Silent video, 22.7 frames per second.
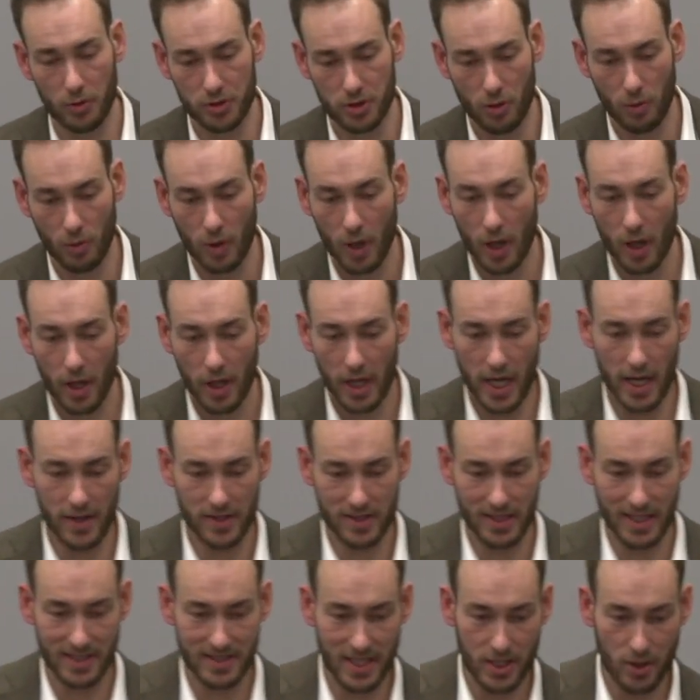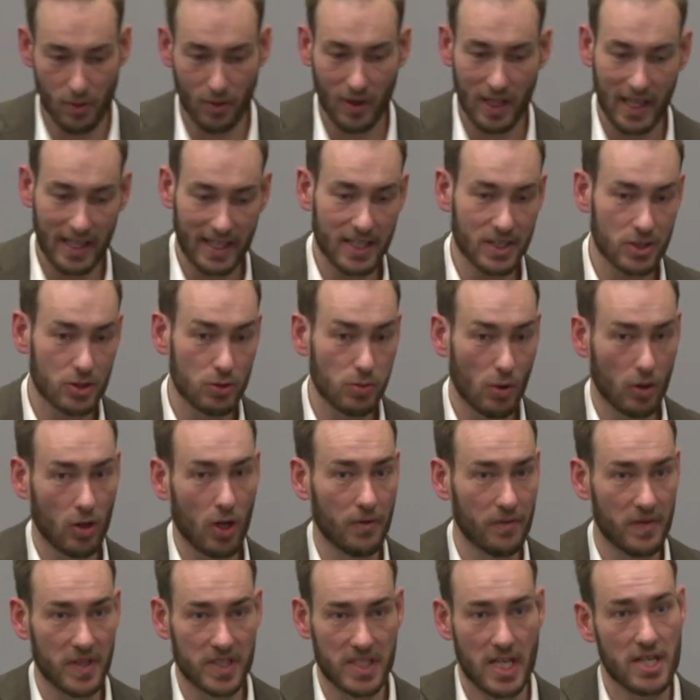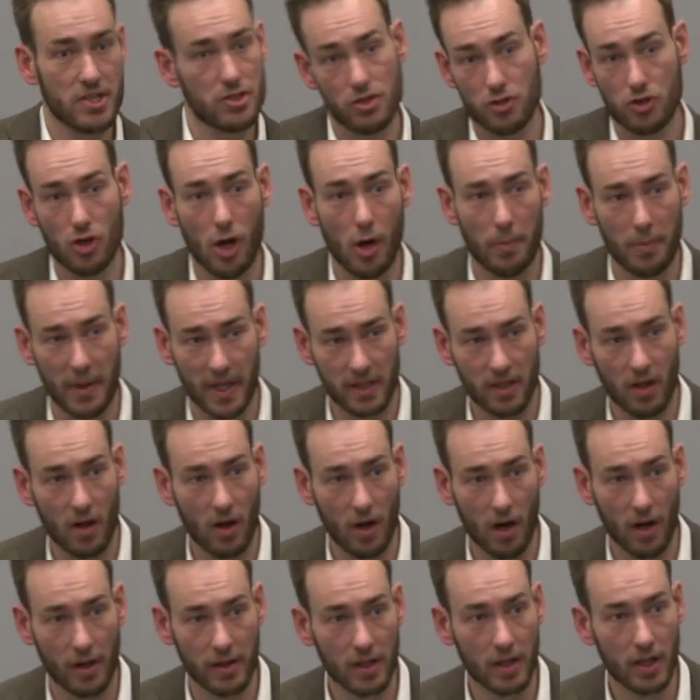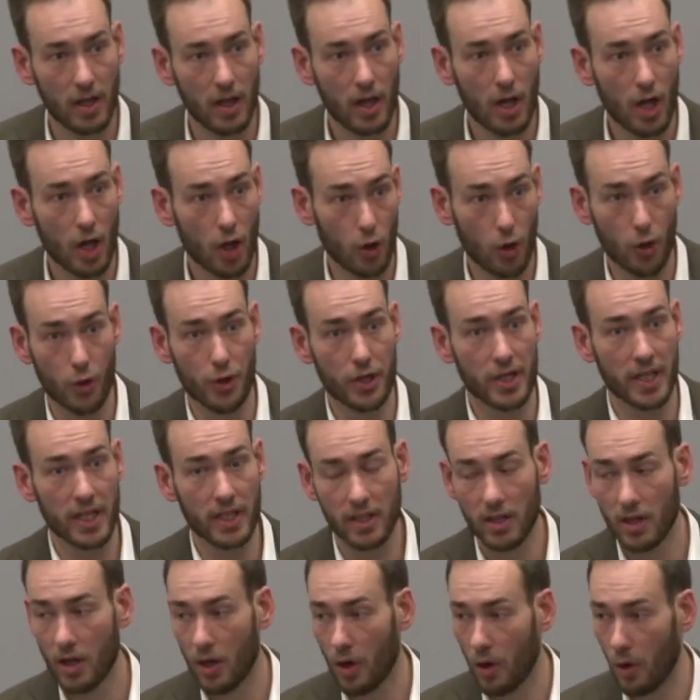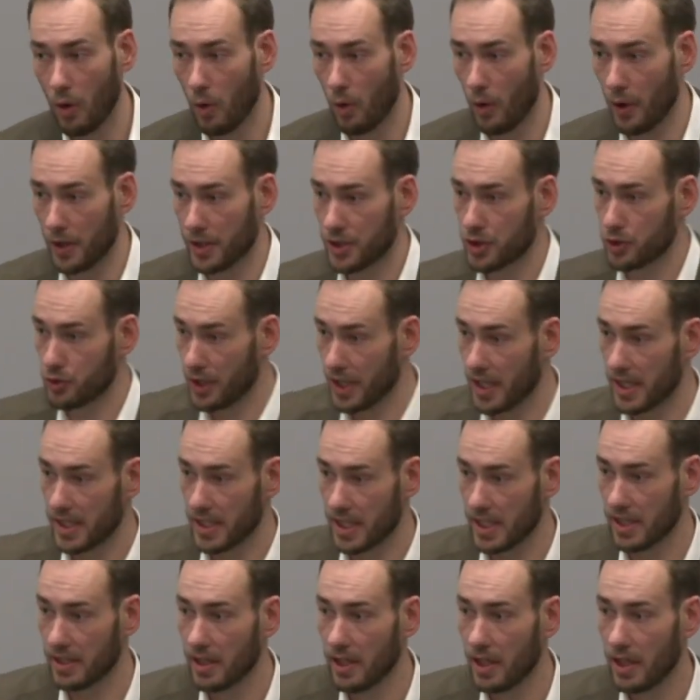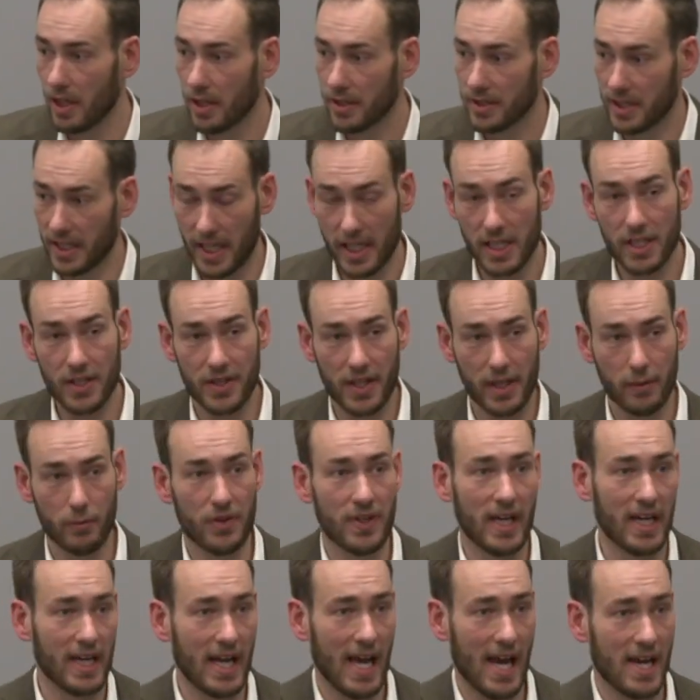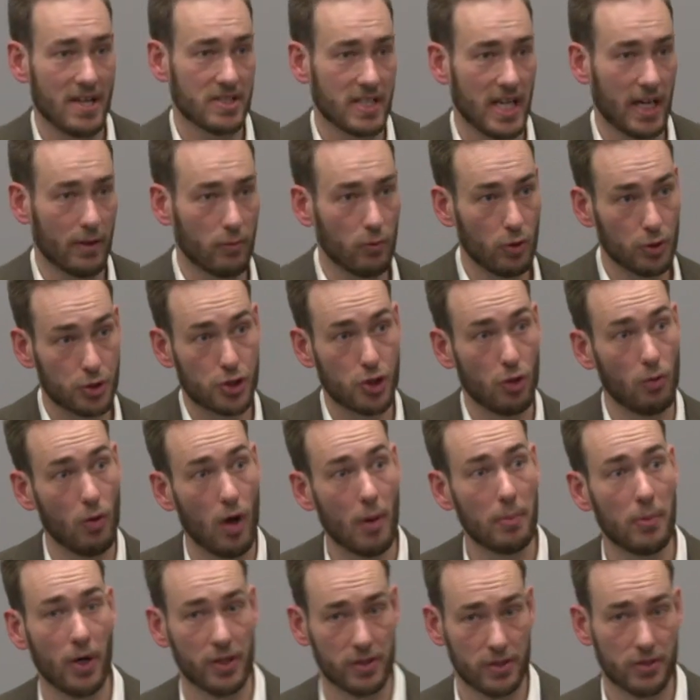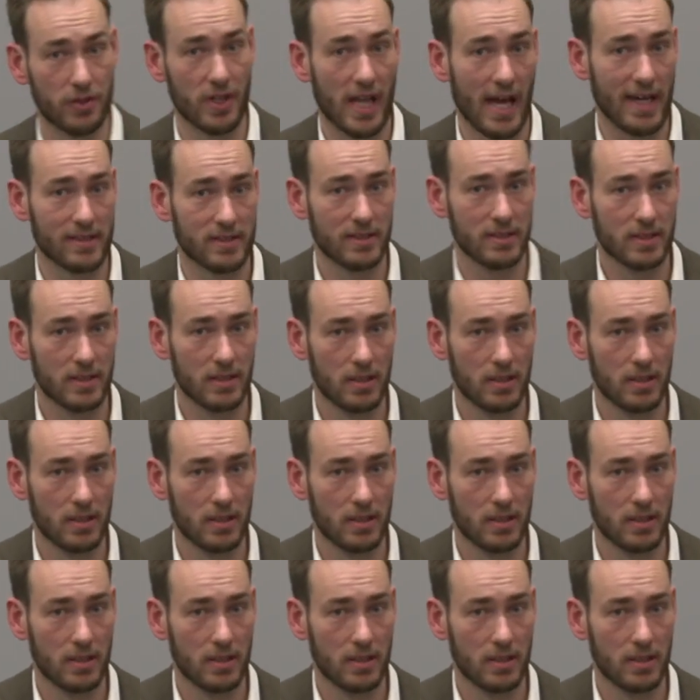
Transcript: So let's say you click into a conversation topic on learning or Trinity, then anything with that hashtag will show up under that.